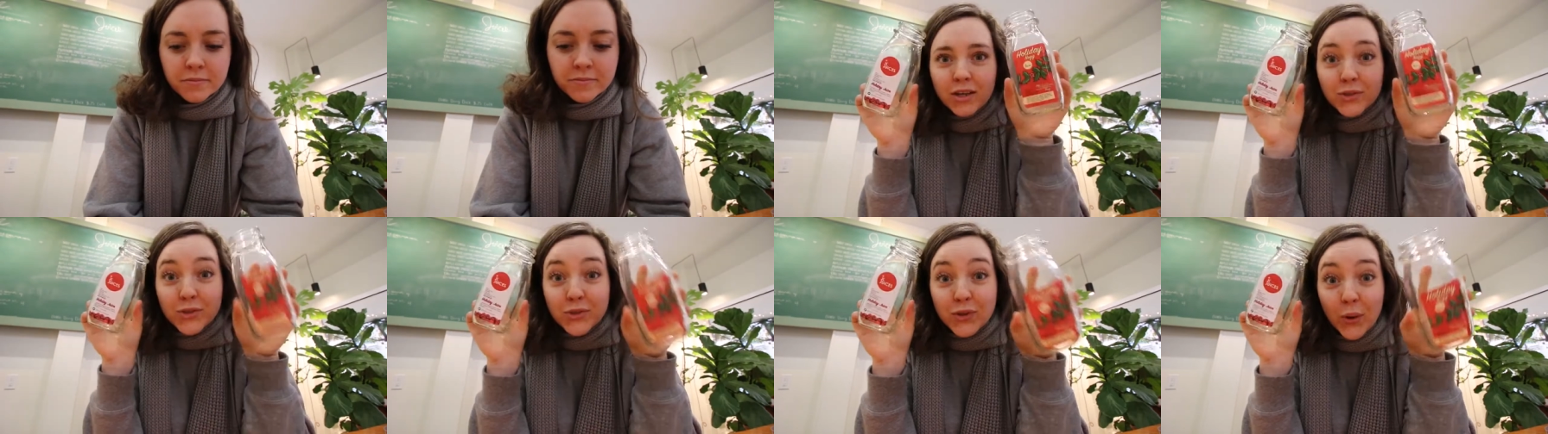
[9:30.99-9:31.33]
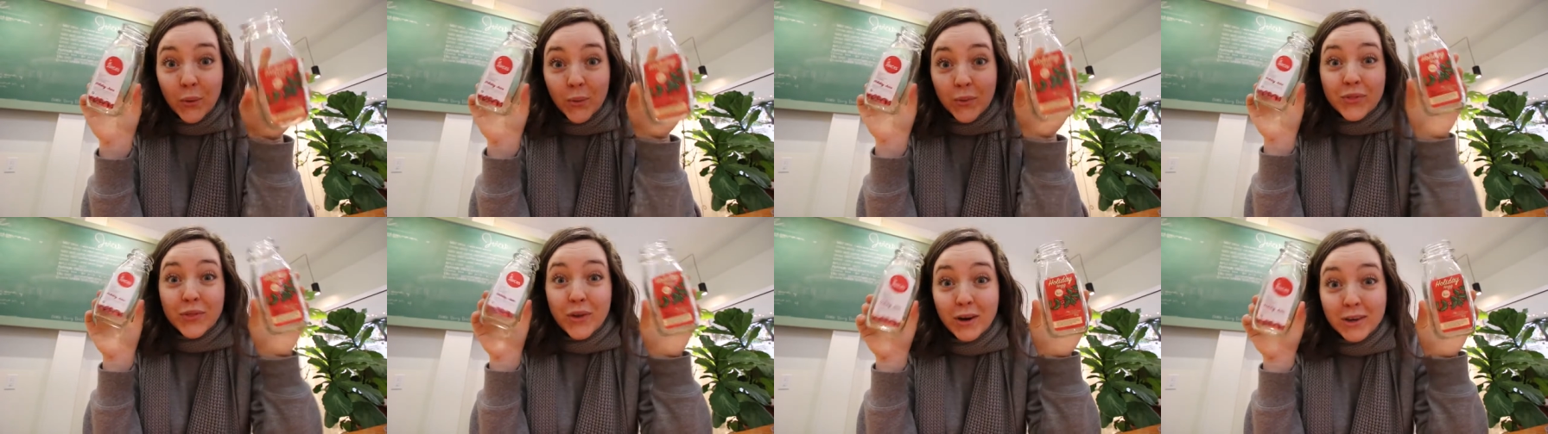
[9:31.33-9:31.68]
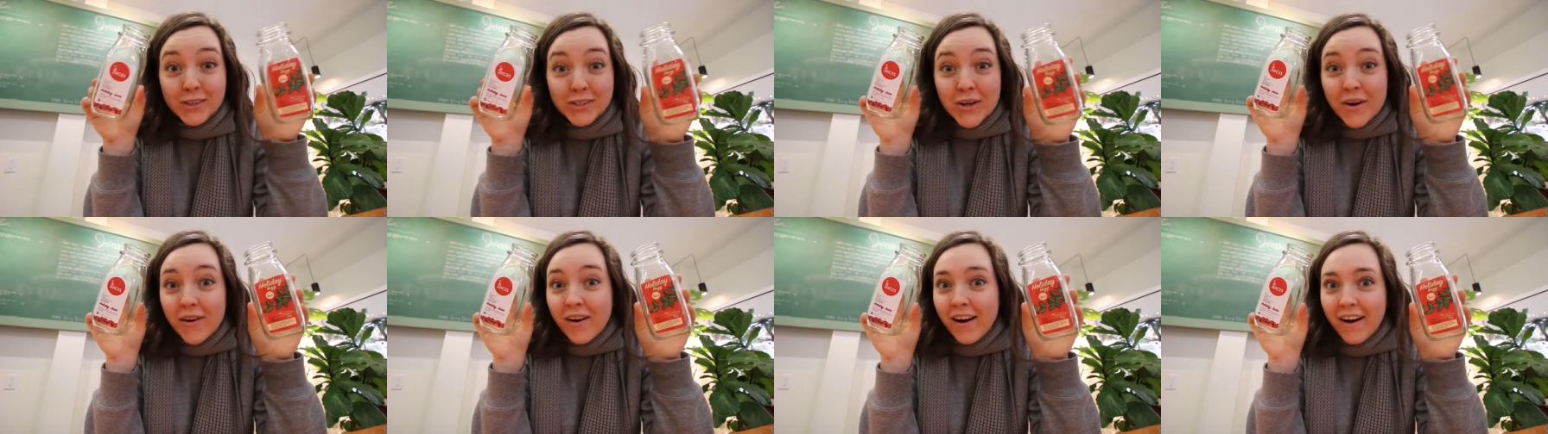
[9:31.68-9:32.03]
So
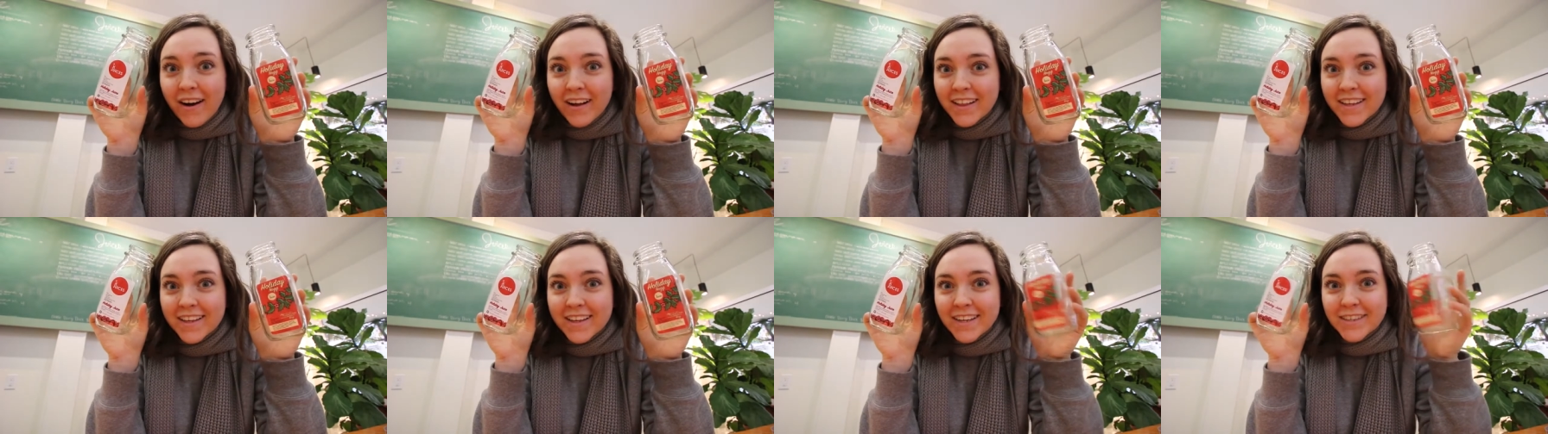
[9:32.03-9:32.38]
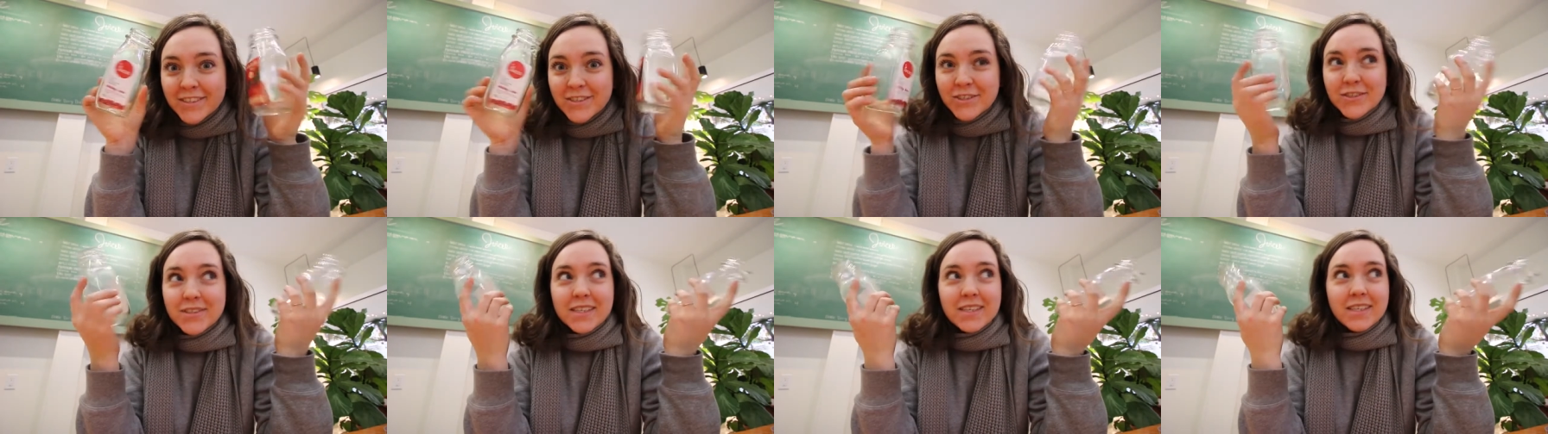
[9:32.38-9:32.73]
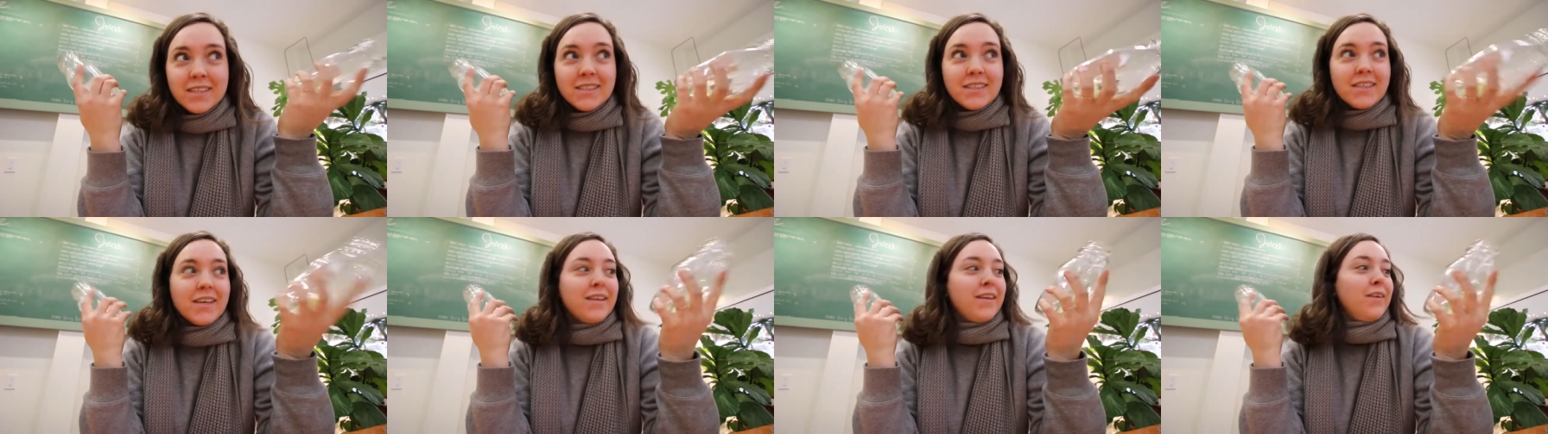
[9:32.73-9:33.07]
those are our holiday
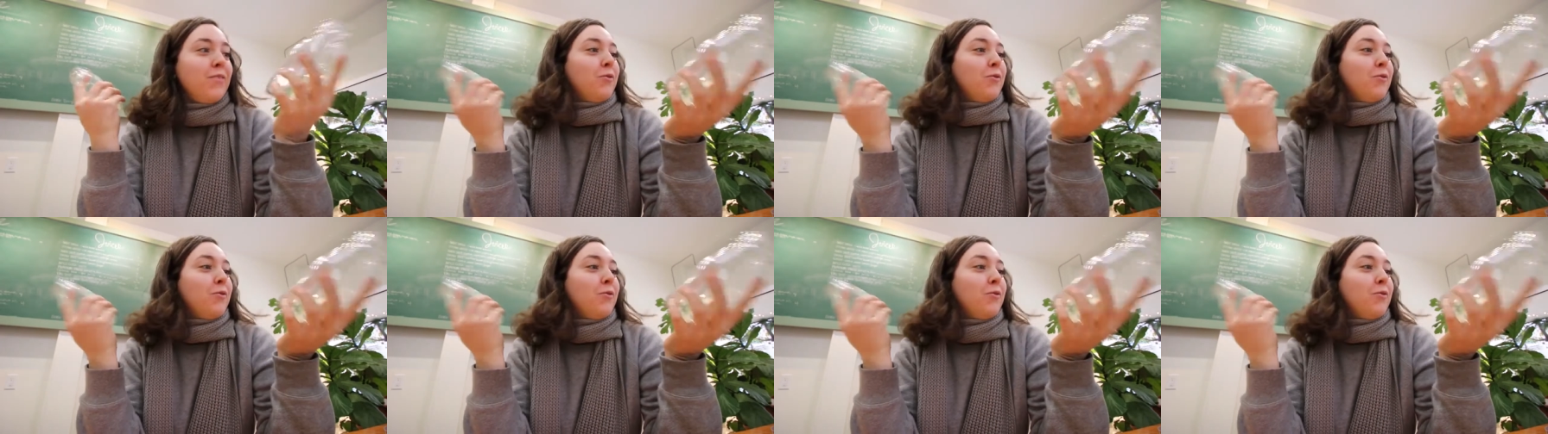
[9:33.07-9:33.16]
juices.